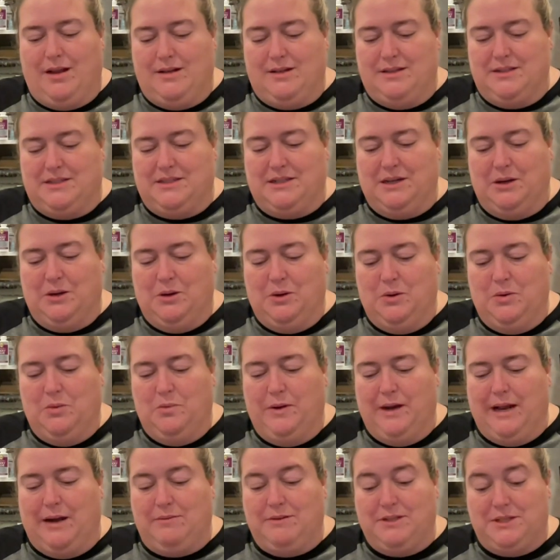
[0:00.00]
So
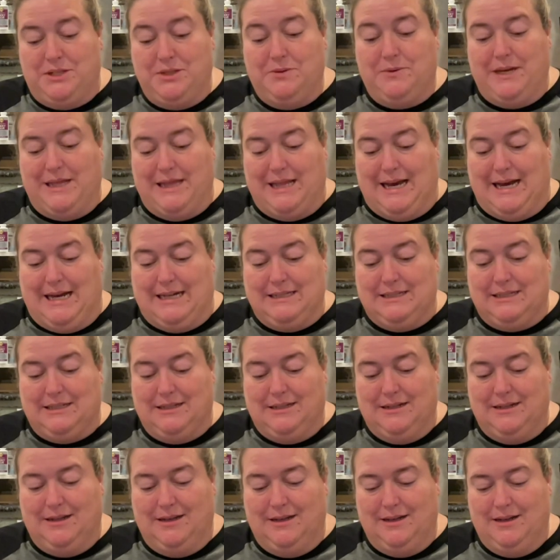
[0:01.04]
when I was doing that,
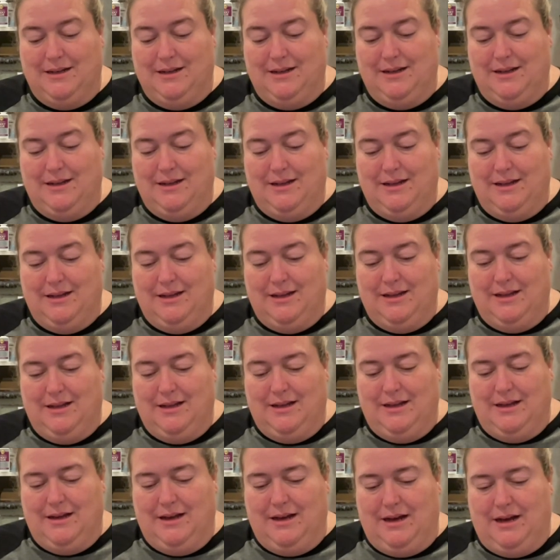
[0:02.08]

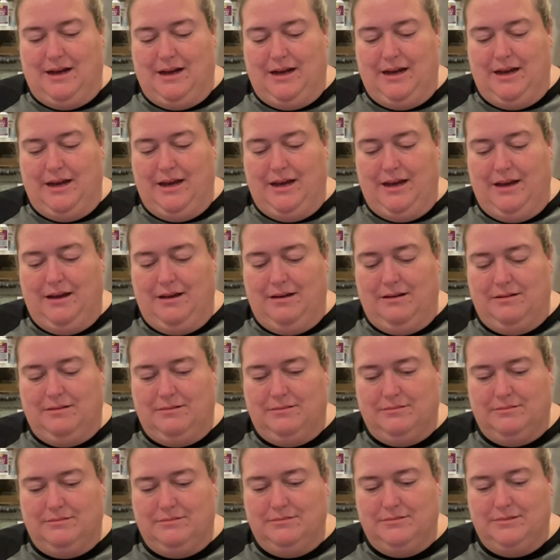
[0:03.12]
do I
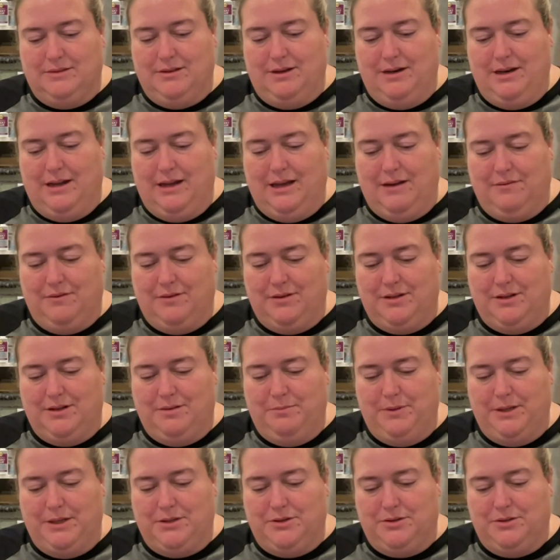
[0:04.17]
not have a good
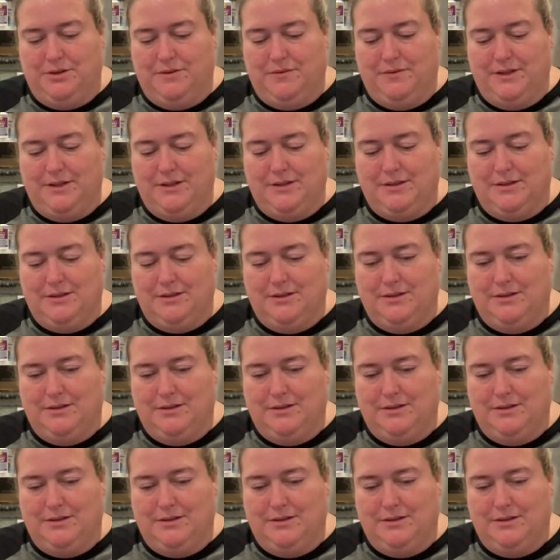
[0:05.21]
picture of it?